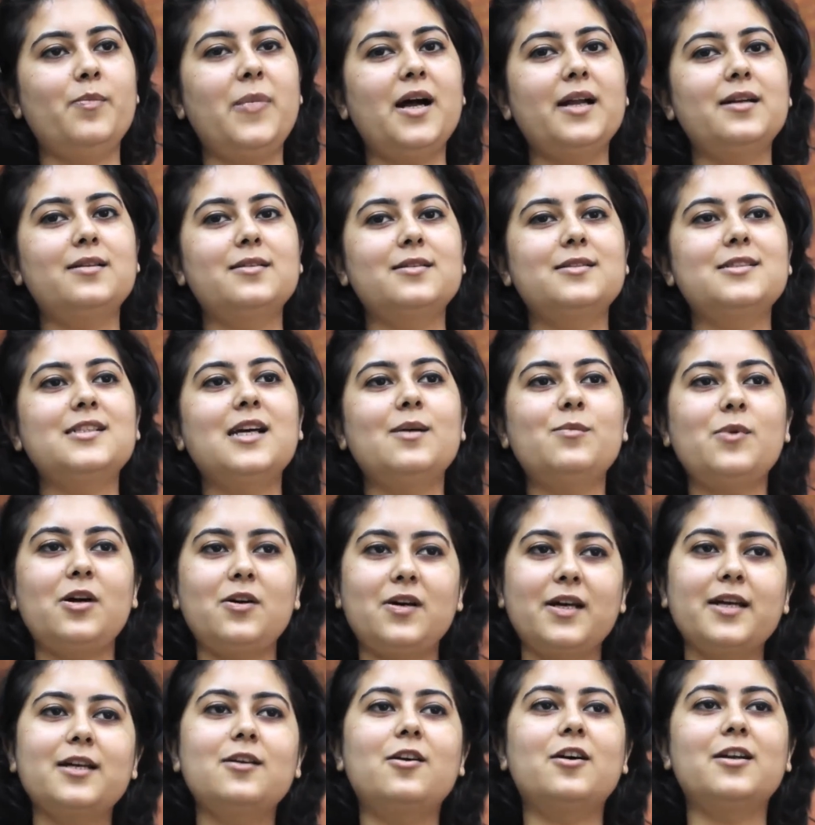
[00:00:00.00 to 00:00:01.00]
But somehow
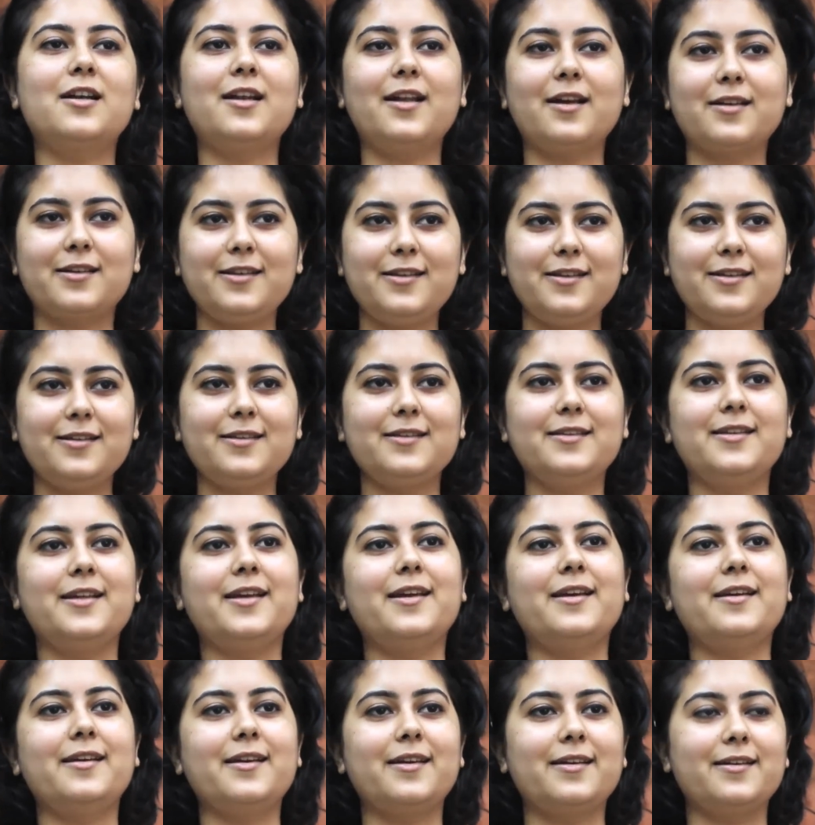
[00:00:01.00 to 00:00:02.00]
I got lucky.
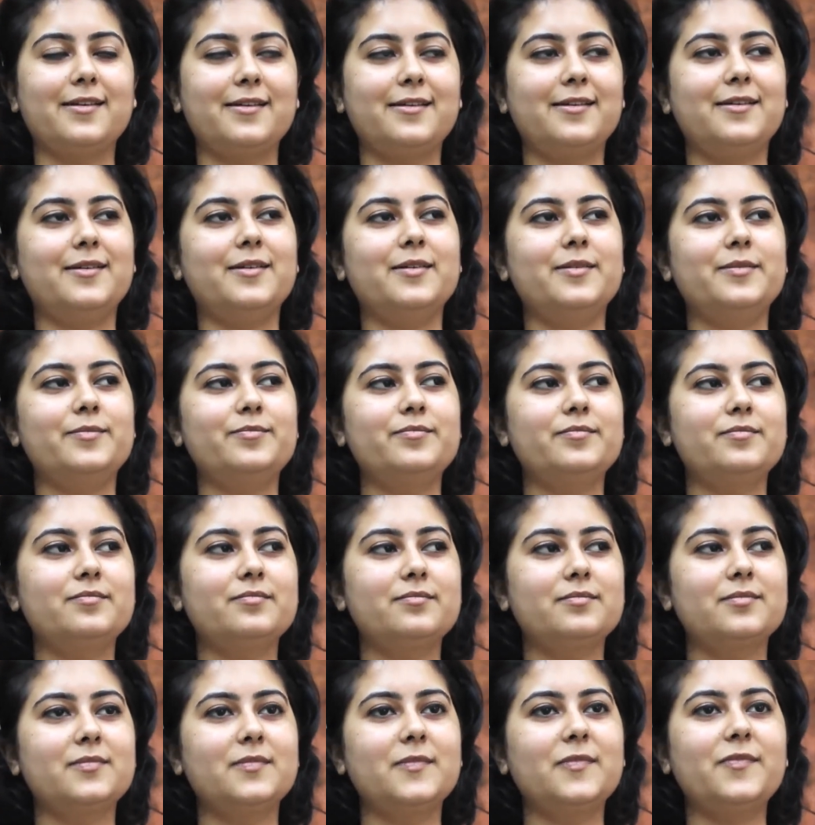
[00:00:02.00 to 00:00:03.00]
They
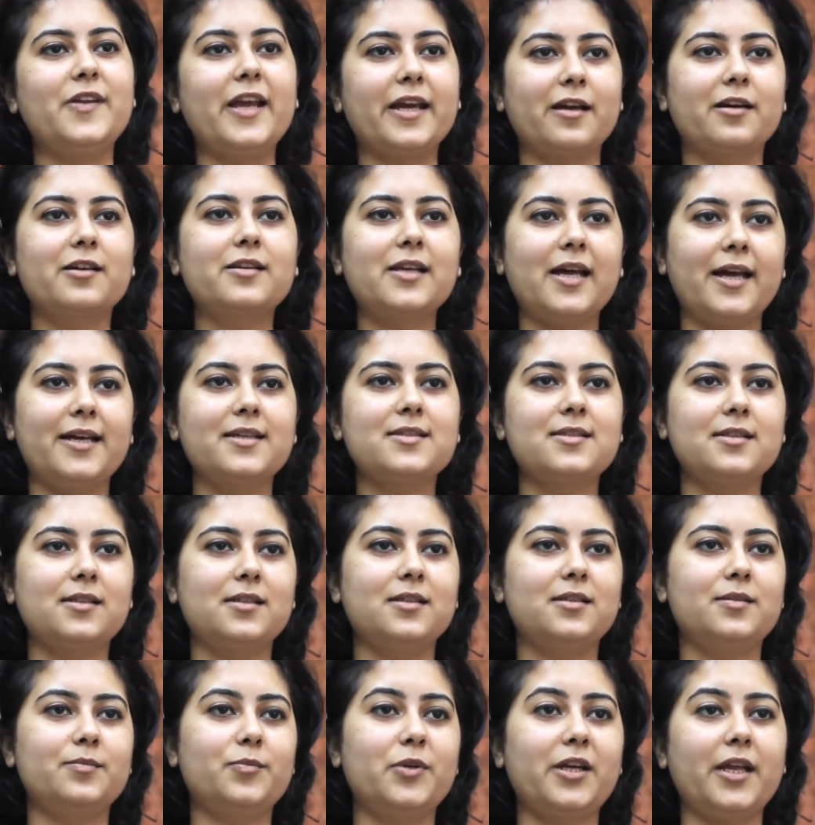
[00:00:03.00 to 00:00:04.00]
recognized
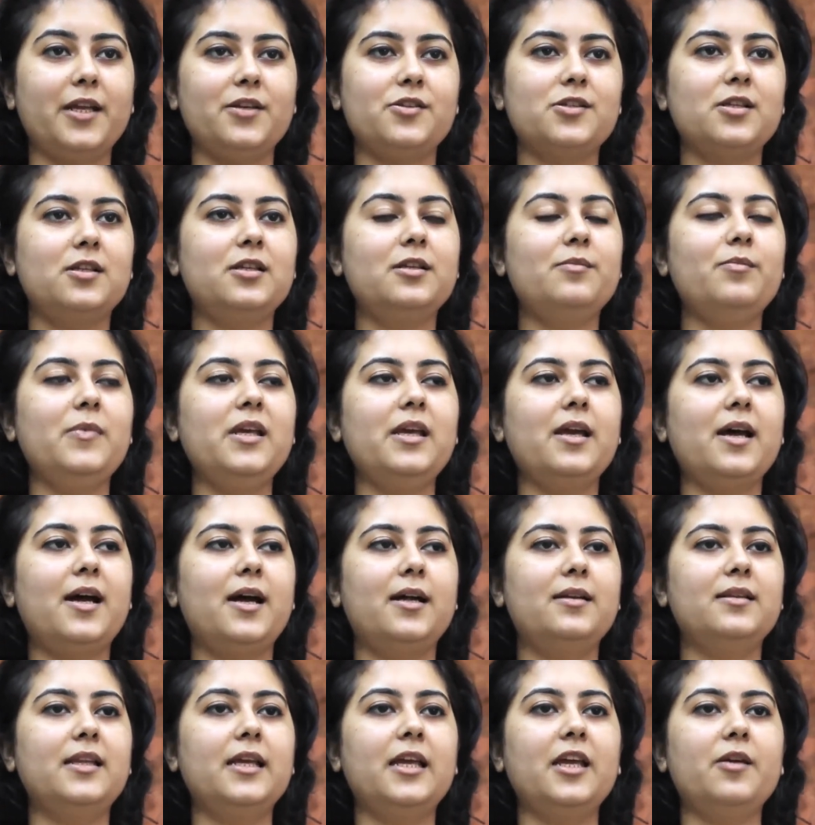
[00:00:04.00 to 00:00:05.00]
the potential in me
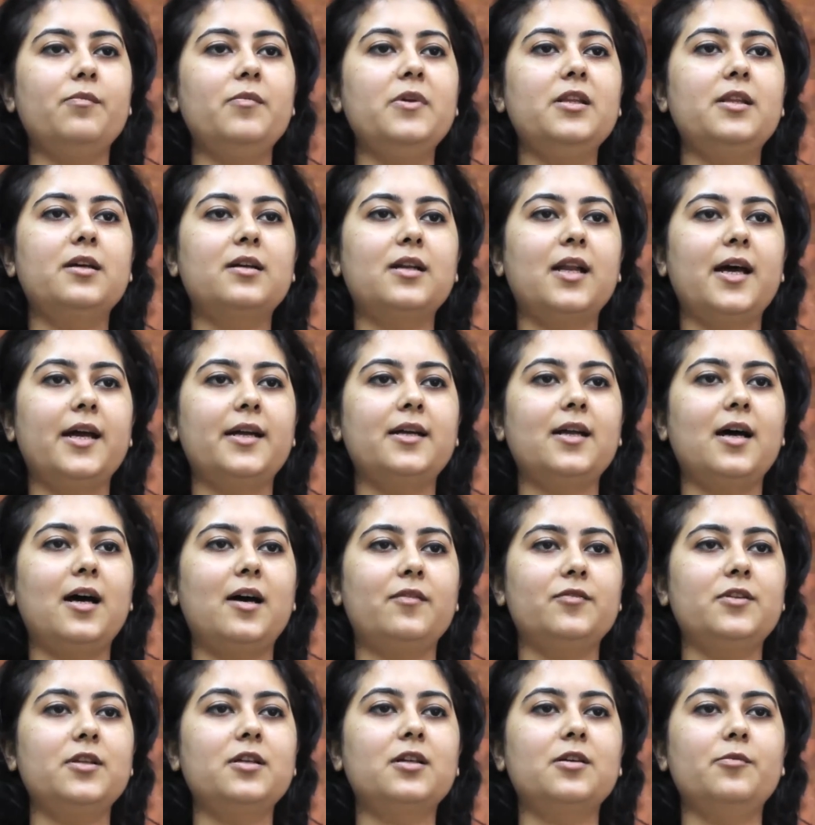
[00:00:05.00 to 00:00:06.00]
and they gave me the client
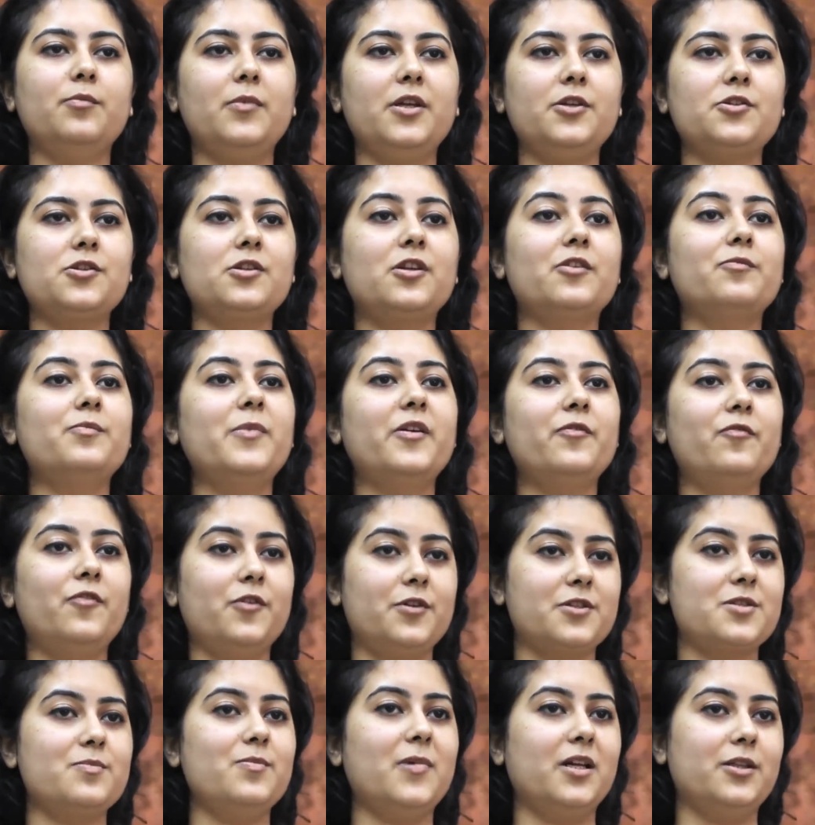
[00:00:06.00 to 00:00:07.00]
after the completion of my
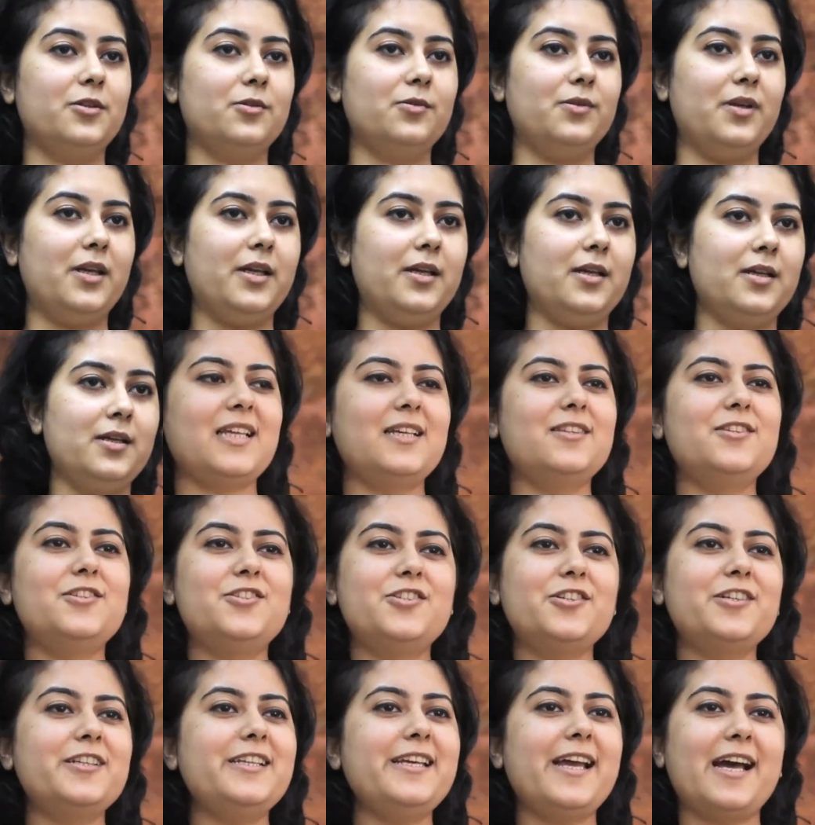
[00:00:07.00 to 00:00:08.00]
first month only. The
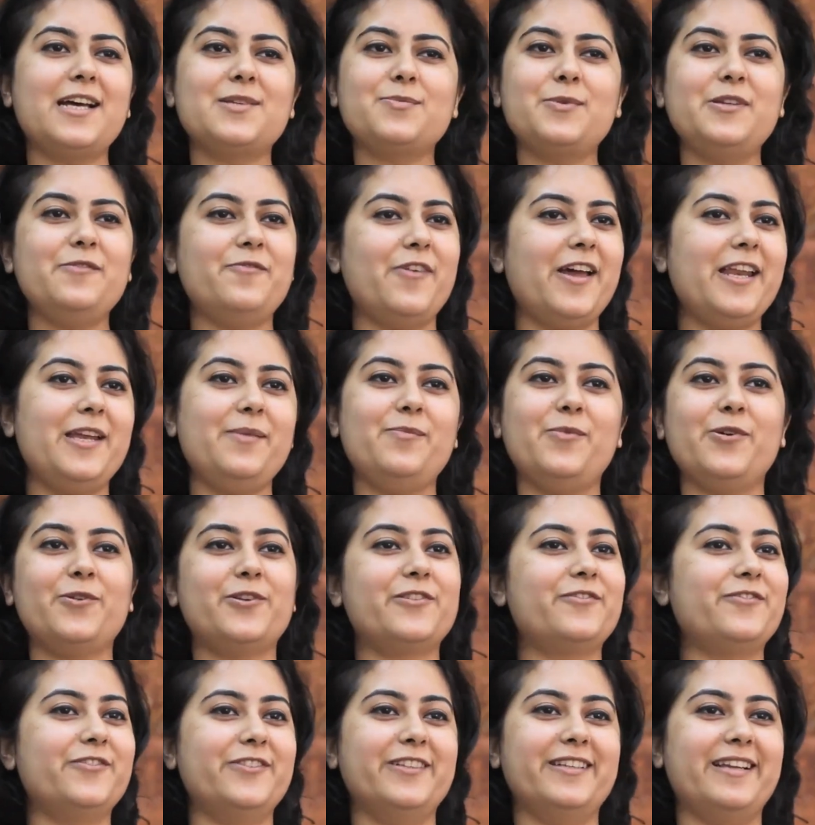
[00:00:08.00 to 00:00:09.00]
journey has been very
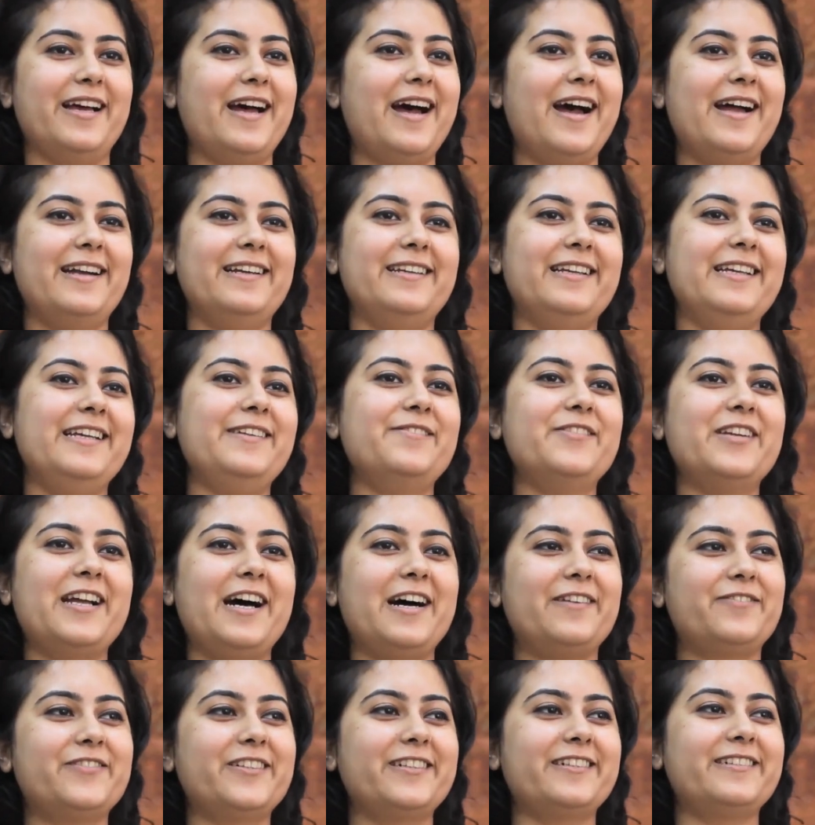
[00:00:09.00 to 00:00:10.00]
beautiful, and even
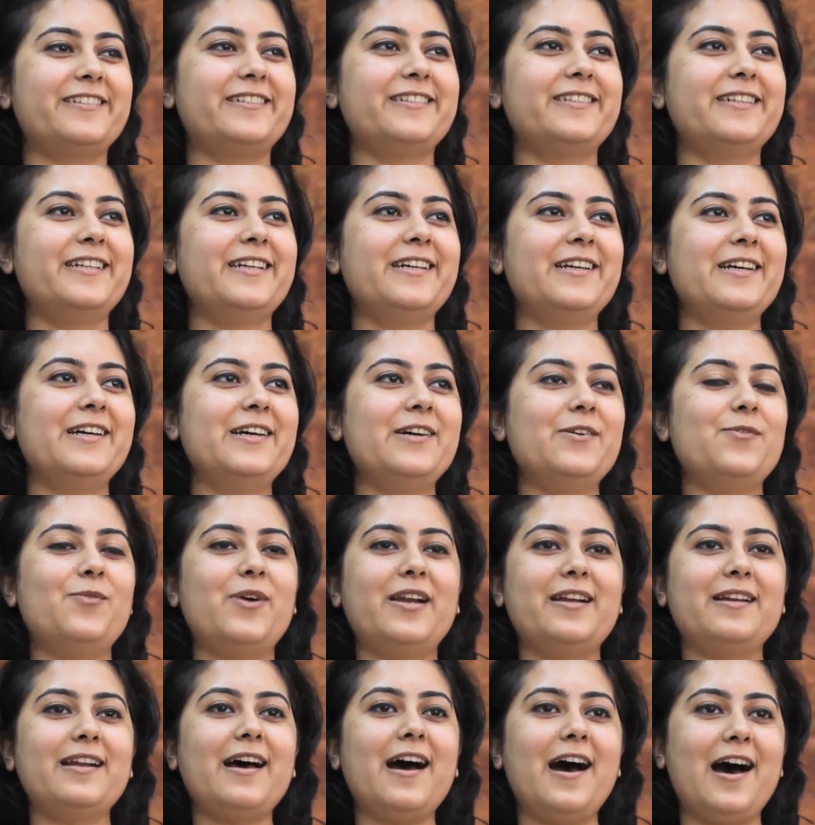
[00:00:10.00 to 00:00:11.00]
after
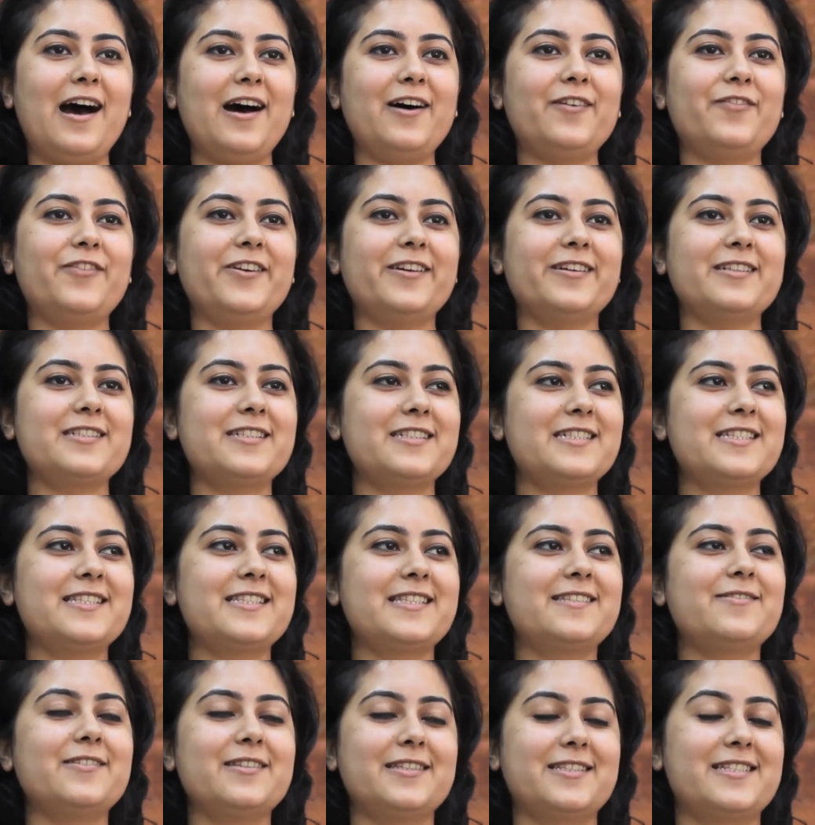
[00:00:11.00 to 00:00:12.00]
1.5 years, it
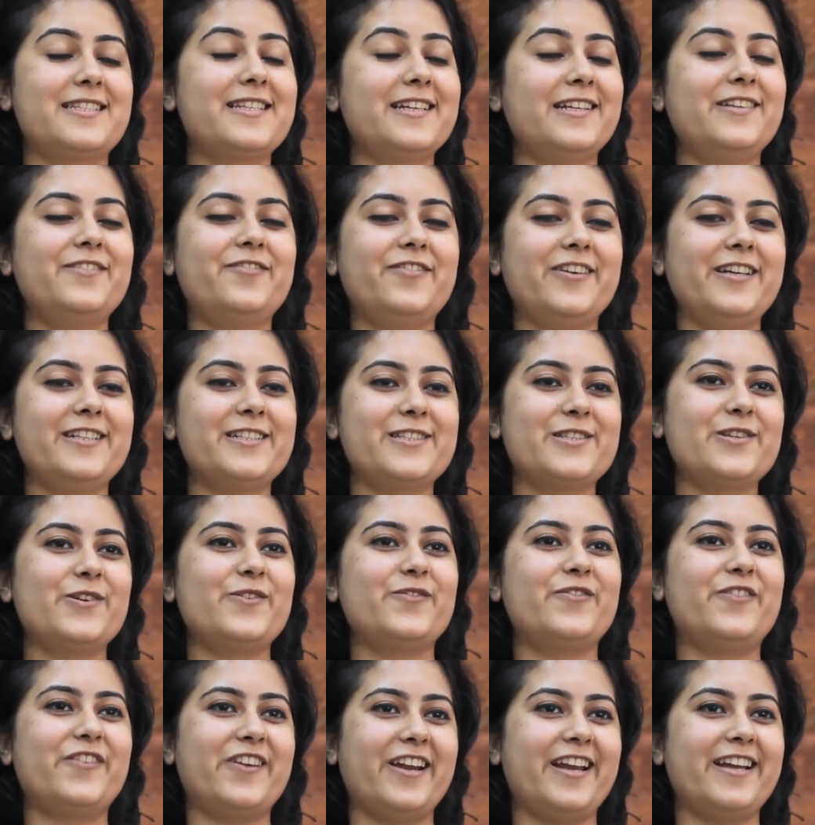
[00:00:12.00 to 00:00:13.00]
still feels
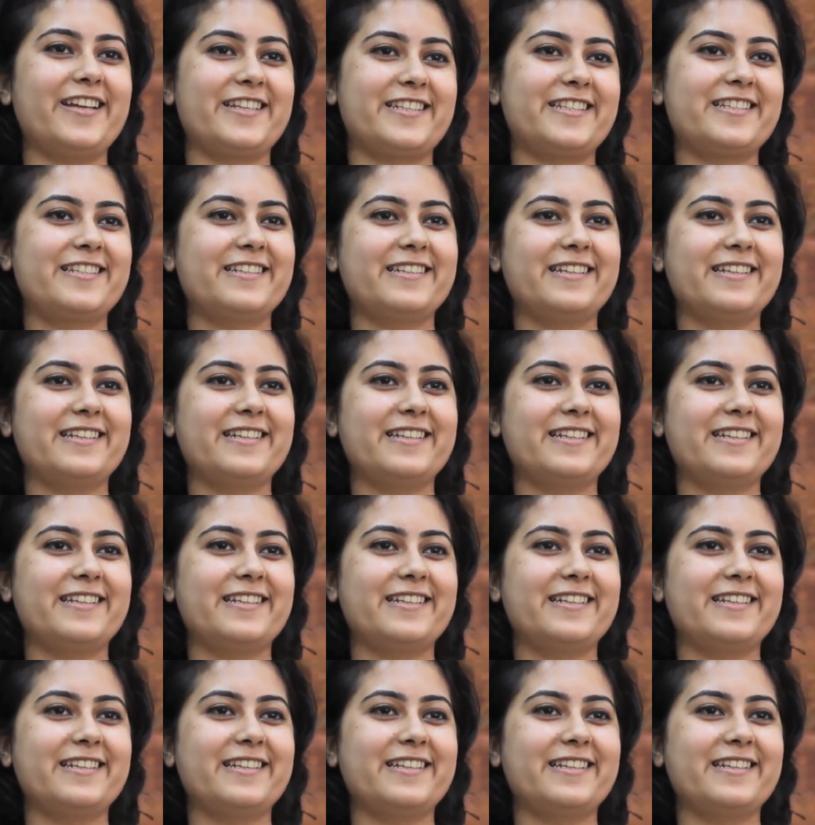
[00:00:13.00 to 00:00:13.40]
so fresh.